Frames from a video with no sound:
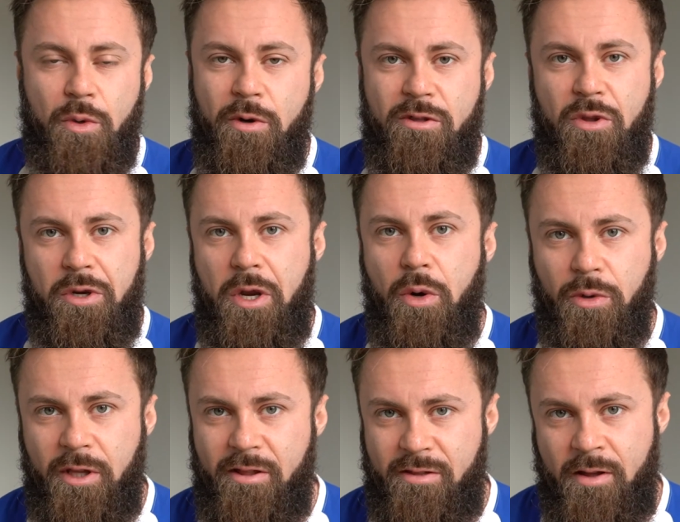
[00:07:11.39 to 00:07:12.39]
will soon
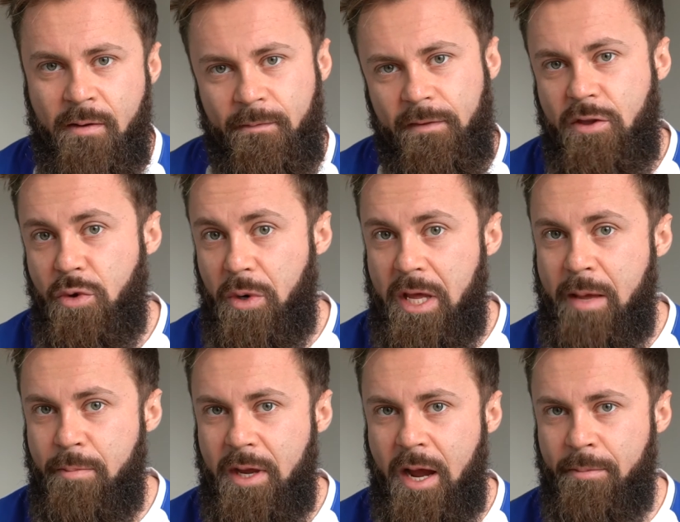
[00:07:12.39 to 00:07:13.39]
notice that your
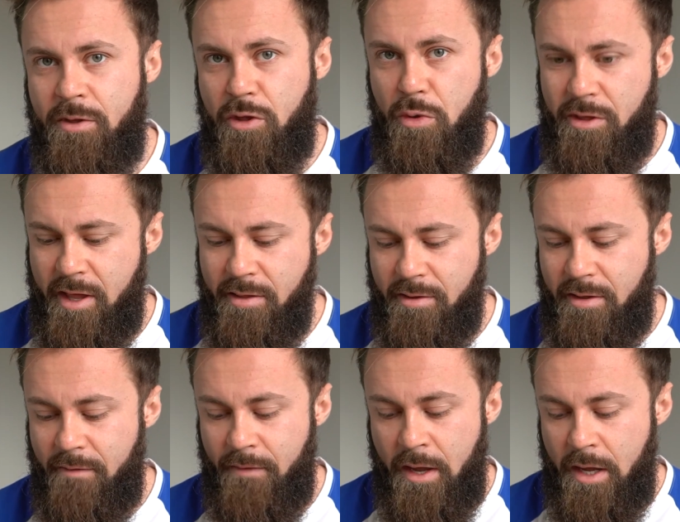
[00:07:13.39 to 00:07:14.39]
hip becomes too
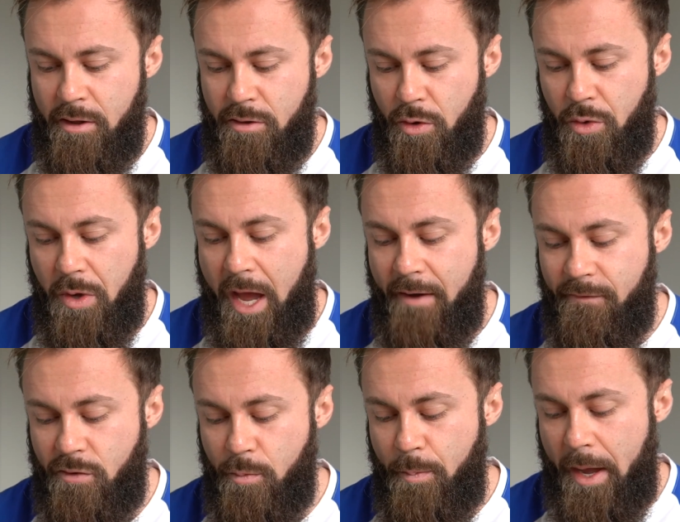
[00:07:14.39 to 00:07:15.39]
sensitive, so you have
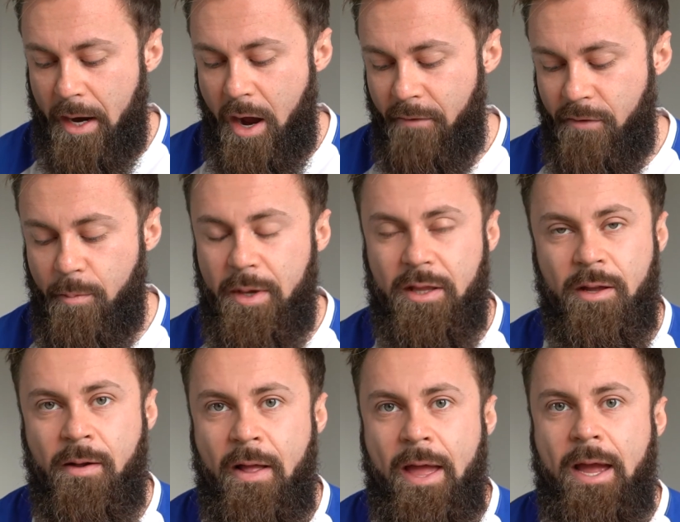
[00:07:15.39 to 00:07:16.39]
to back off a bit.
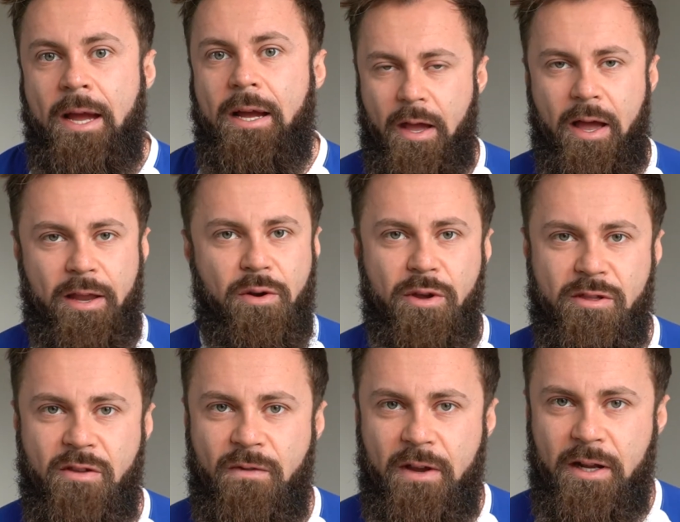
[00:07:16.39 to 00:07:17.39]
I know it's
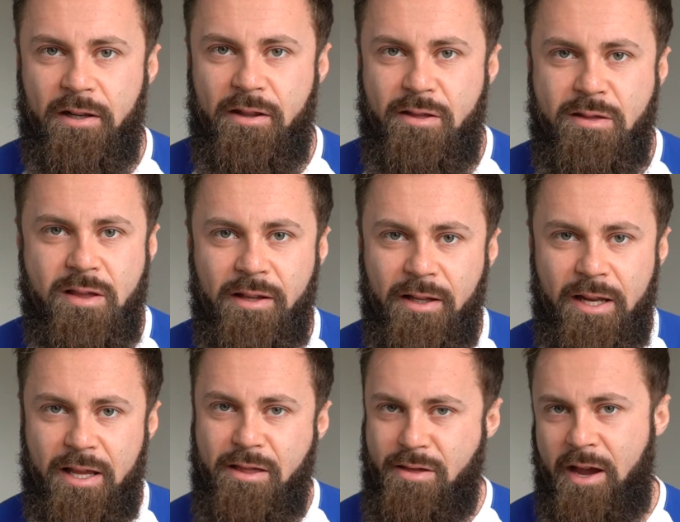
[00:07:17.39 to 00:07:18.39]
difficult, this is not an
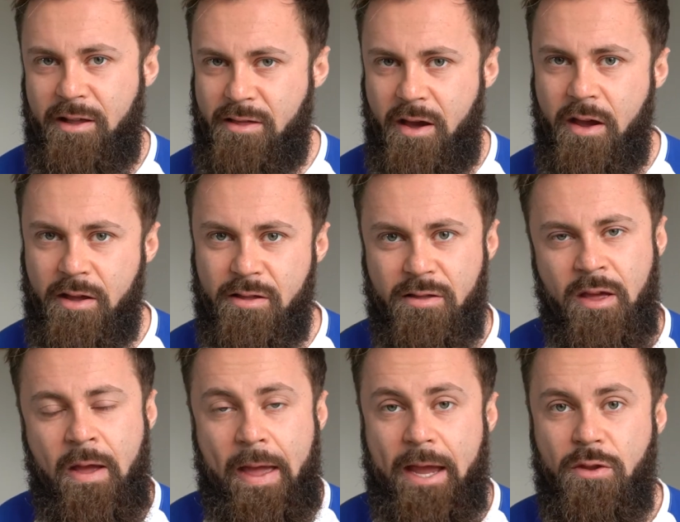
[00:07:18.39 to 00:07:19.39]
exact science,
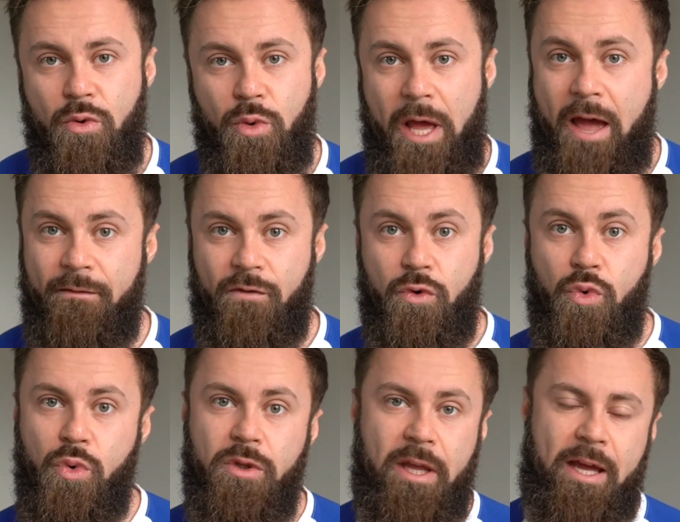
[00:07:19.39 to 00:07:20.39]
and you will have
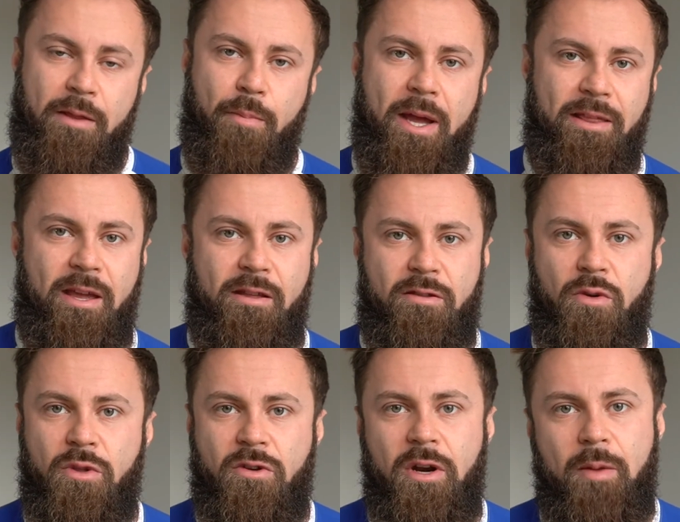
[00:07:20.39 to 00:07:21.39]
good and bad days, so
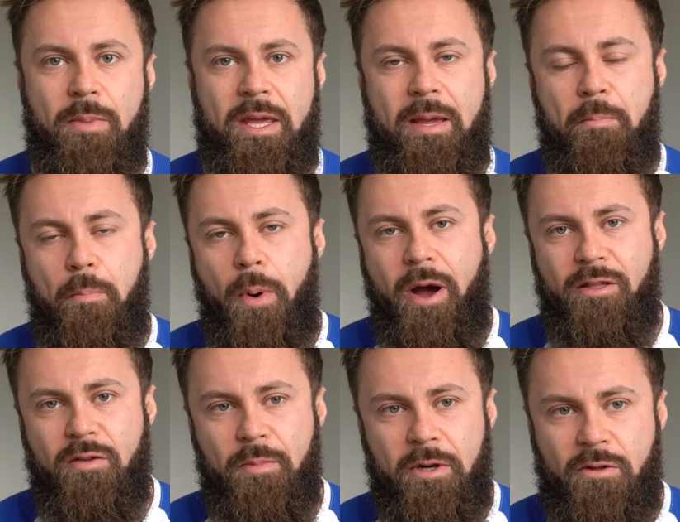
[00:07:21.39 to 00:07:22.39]
it's gonna be
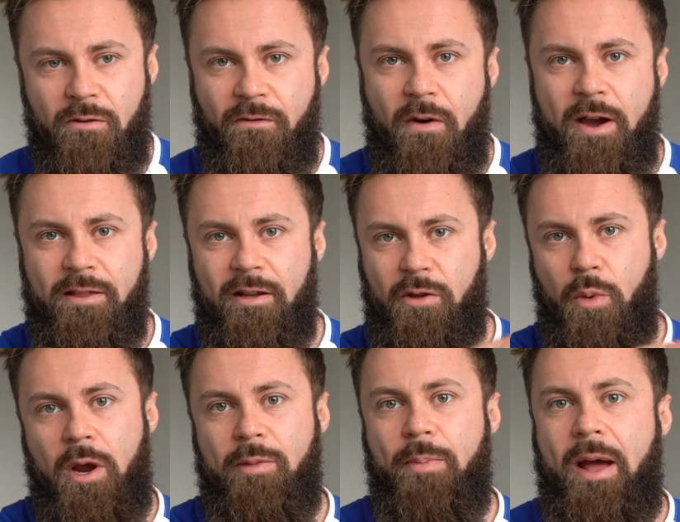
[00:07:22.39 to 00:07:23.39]
impossible to find that
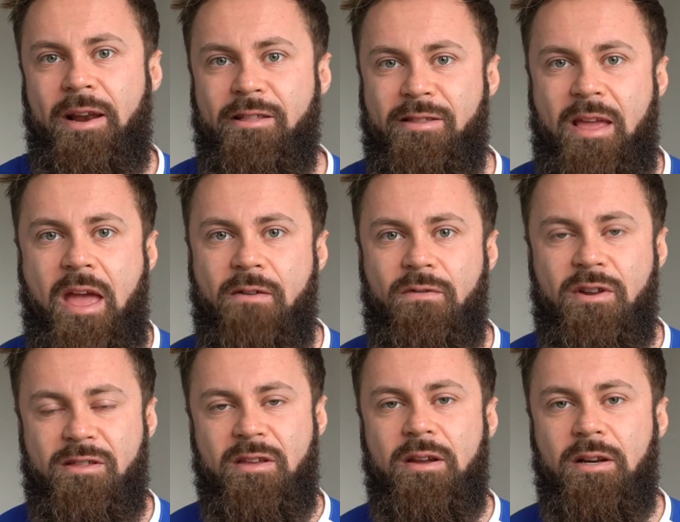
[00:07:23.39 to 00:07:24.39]
right balance every
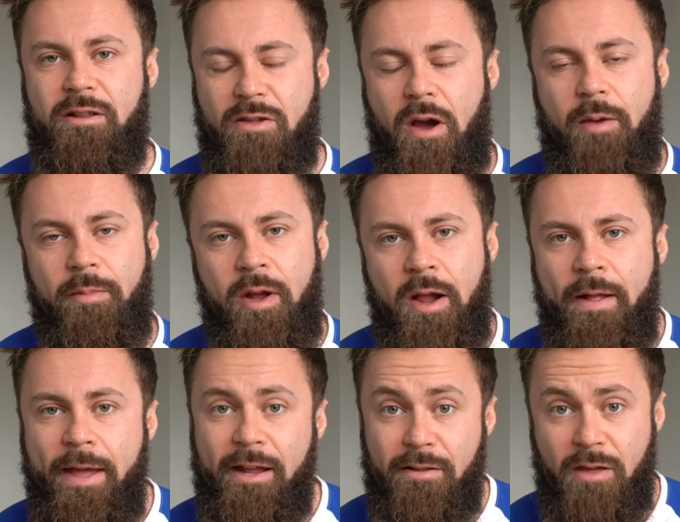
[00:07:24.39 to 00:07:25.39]
single time.
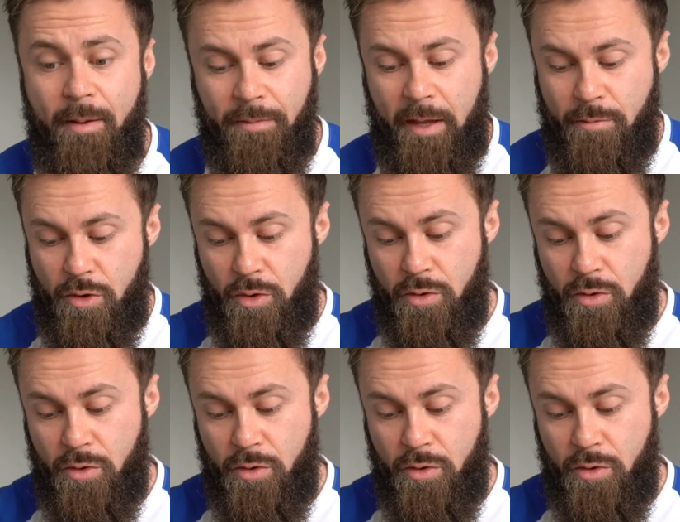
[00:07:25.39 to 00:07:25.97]
And sometimes you're